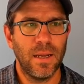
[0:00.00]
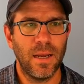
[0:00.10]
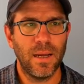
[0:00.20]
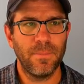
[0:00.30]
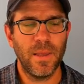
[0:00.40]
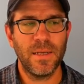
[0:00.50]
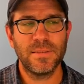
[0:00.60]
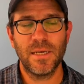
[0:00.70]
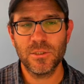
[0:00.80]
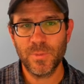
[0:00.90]
Um, and
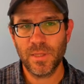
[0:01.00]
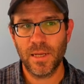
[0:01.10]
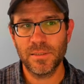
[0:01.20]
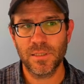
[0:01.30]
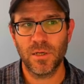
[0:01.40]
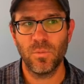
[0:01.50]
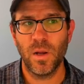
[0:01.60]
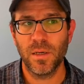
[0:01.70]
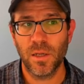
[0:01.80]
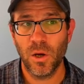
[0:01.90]
it tells me then it's going to
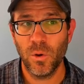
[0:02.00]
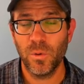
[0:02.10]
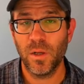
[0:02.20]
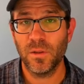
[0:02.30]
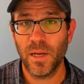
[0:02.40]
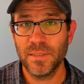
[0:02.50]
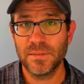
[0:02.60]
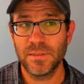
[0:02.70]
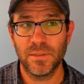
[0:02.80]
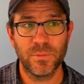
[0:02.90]
run code align
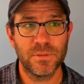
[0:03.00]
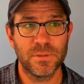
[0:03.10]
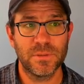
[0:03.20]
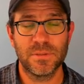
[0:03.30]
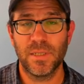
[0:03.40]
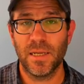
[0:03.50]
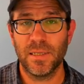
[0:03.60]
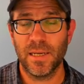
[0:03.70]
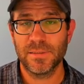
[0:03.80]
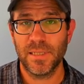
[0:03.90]

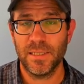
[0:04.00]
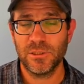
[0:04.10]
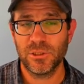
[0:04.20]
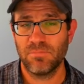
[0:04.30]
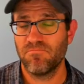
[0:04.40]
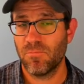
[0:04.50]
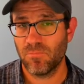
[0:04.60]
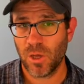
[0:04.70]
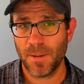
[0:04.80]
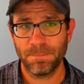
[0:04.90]
sequences.sh.
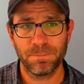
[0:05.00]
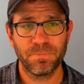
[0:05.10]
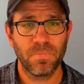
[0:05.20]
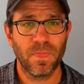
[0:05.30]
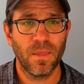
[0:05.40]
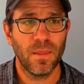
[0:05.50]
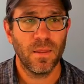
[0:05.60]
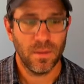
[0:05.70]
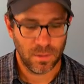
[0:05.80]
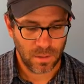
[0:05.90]
Okay.
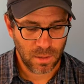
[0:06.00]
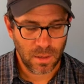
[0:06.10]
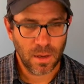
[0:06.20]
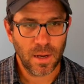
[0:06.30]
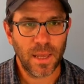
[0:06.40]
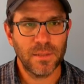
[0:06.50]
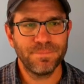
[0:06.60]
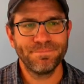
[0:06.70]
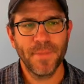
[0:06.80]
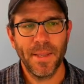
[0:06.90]
Again,